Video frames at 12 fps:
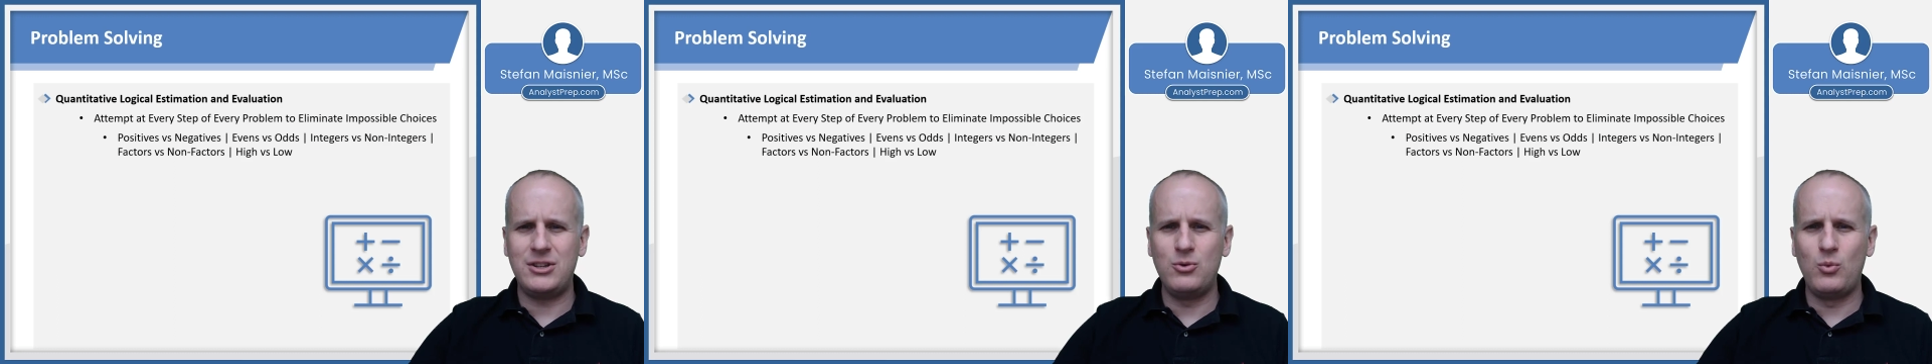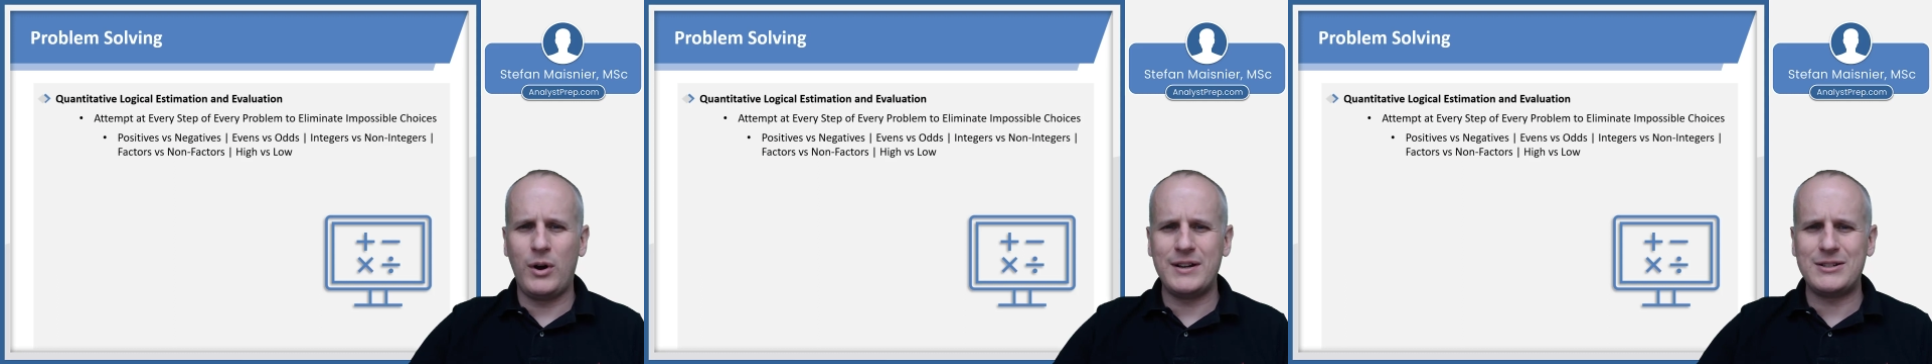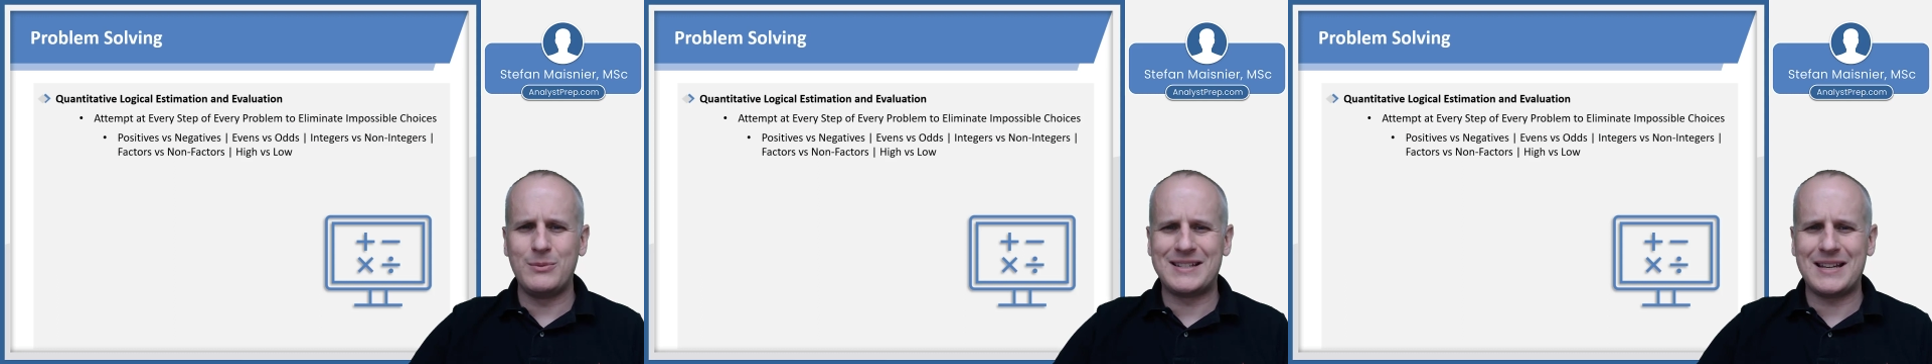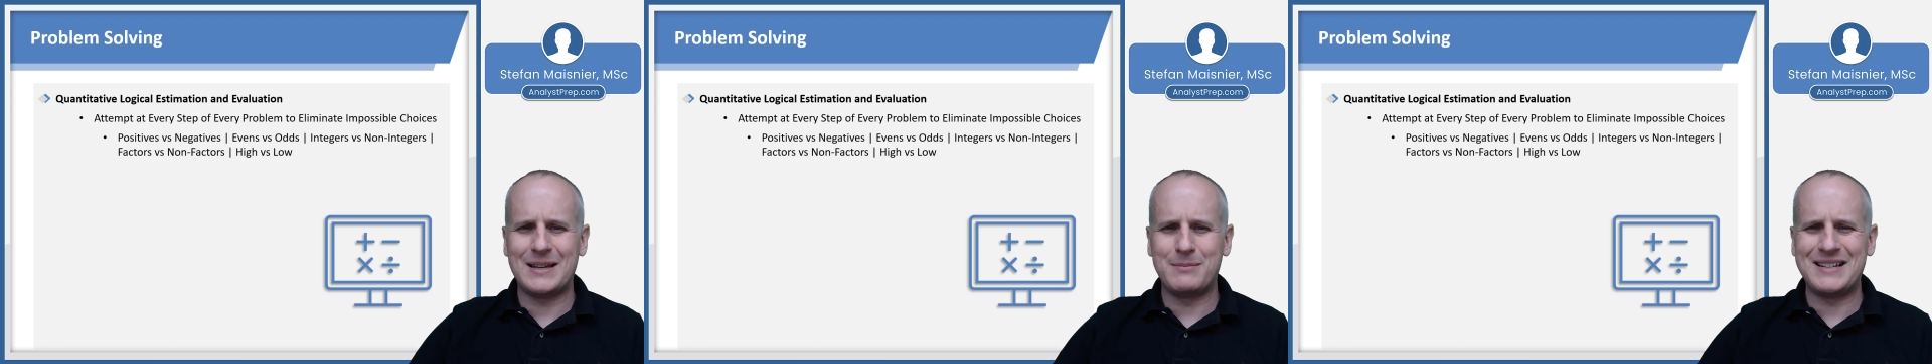you want to
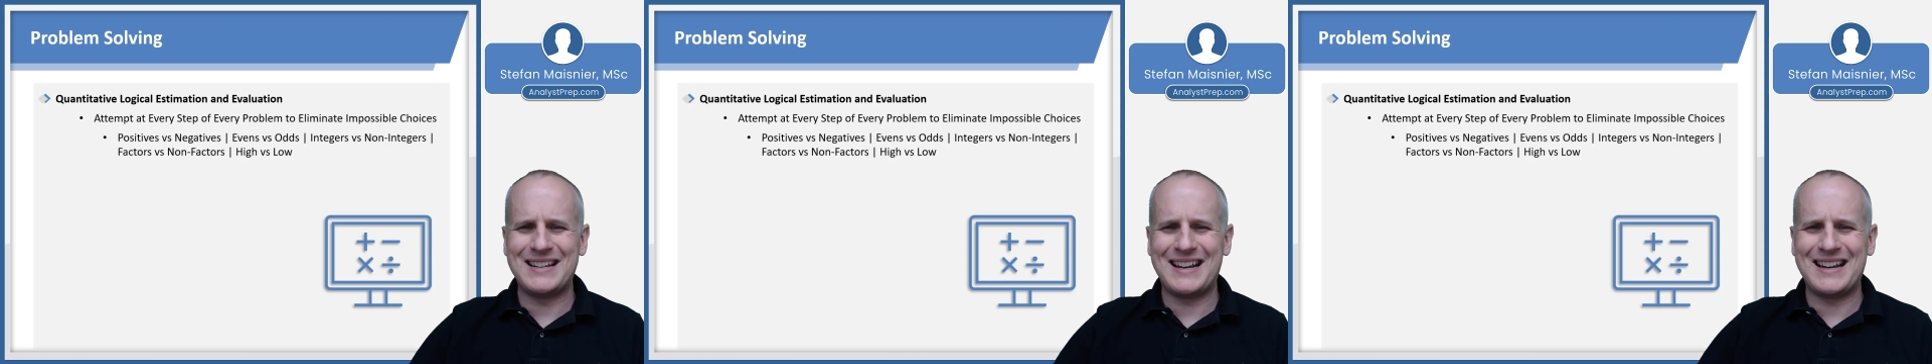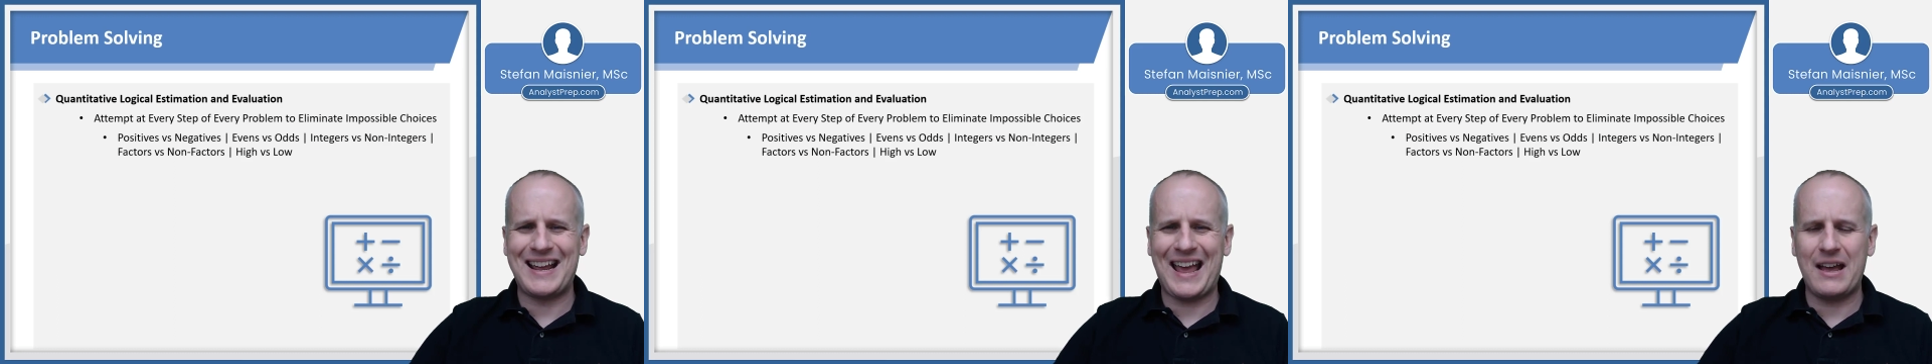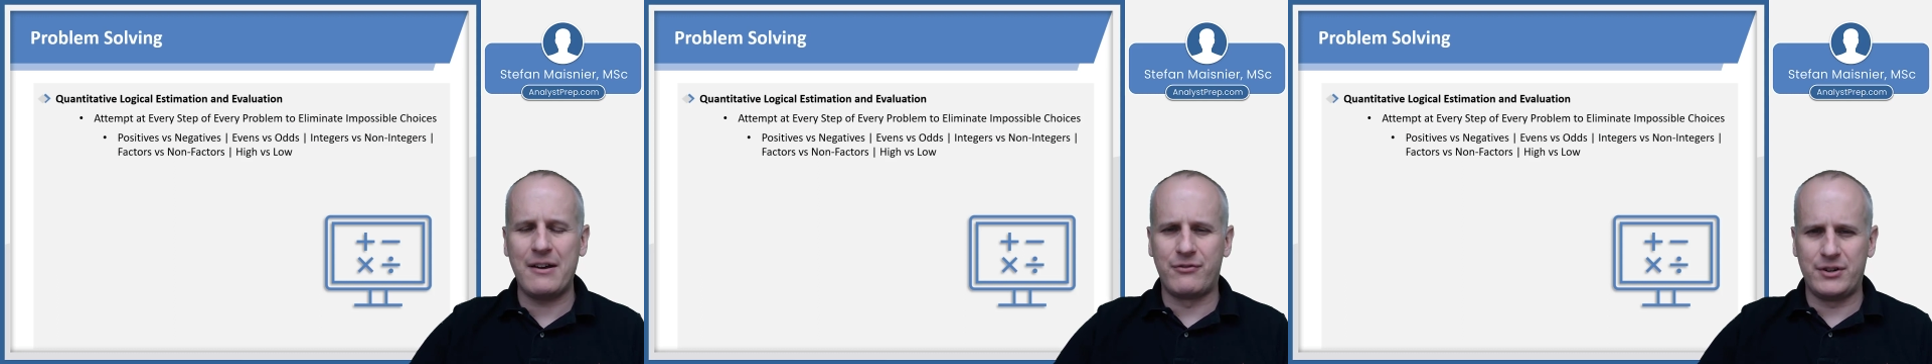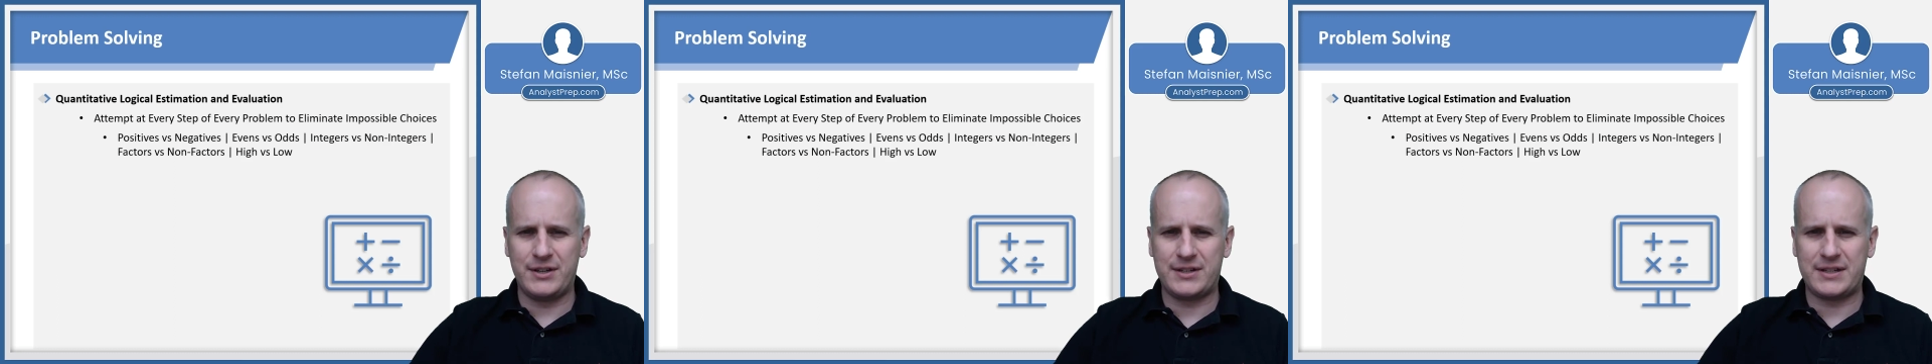attempt it at
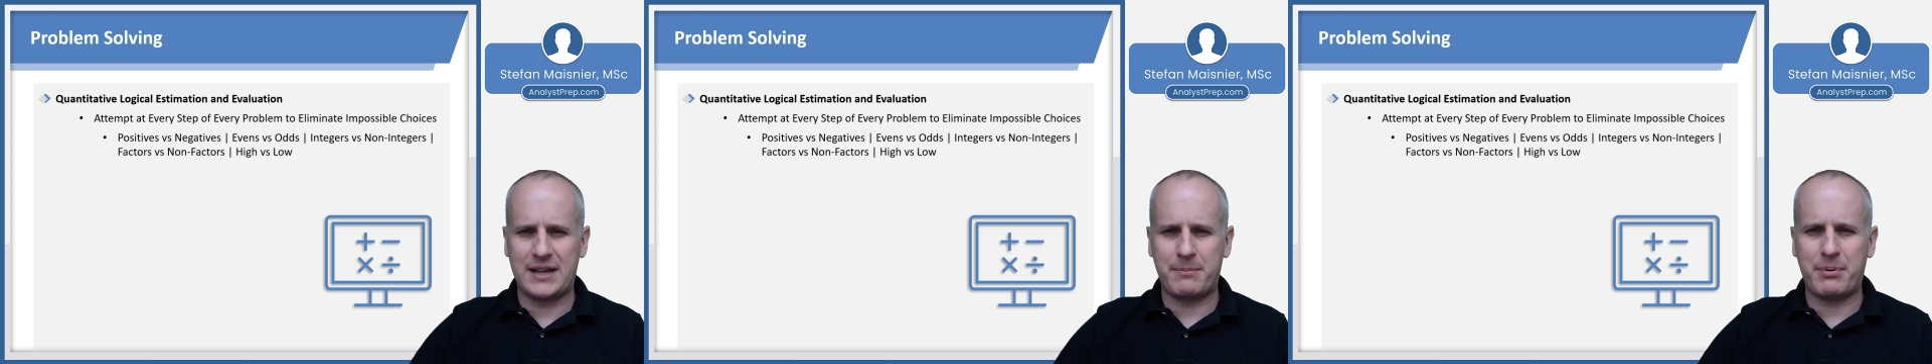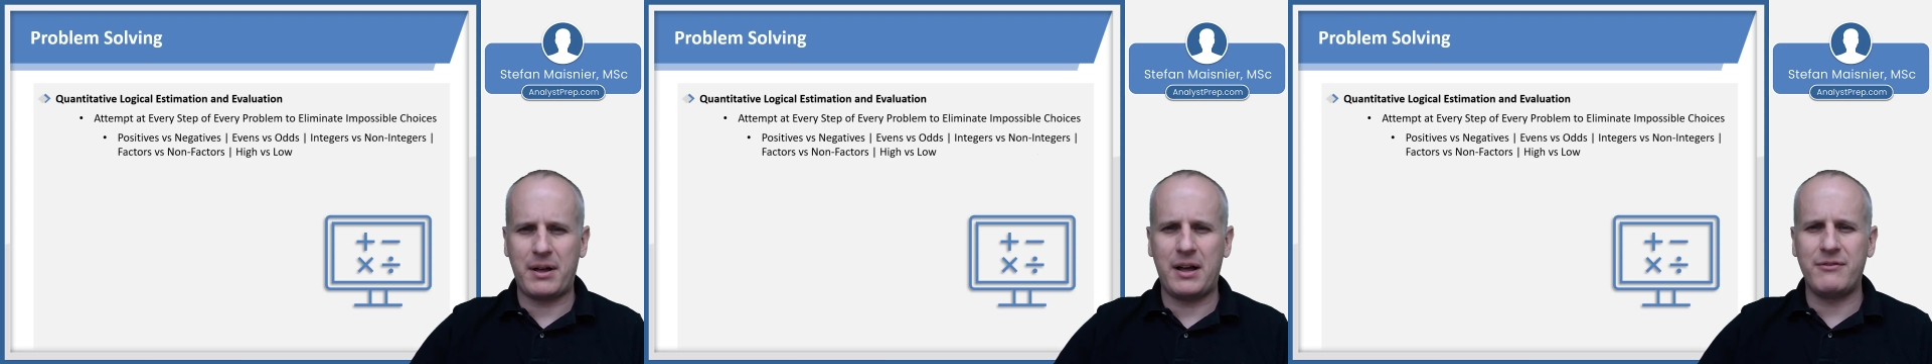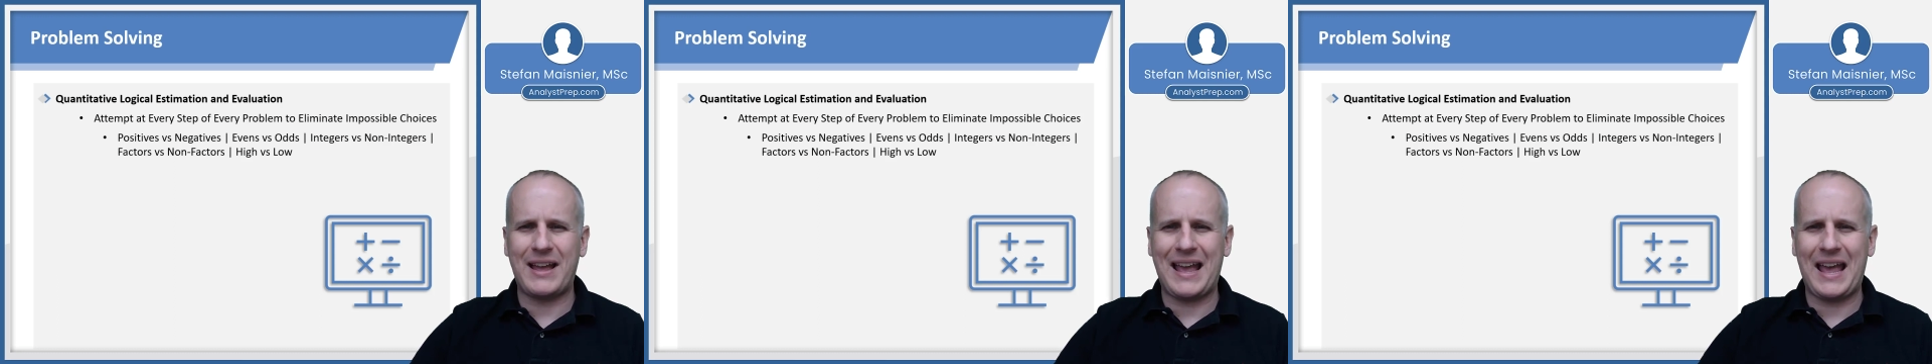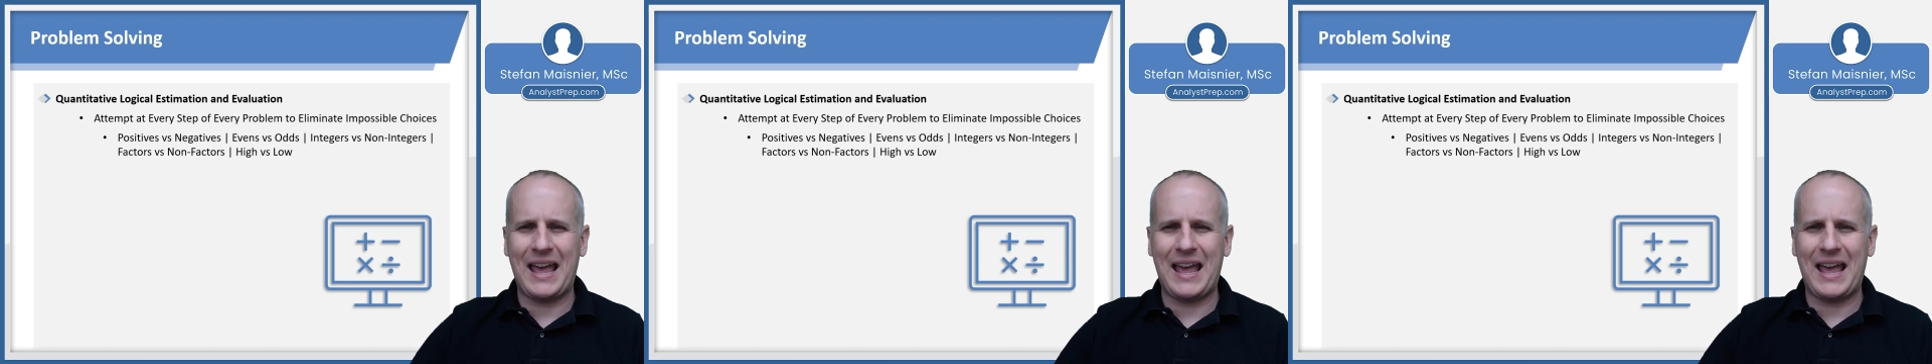every step of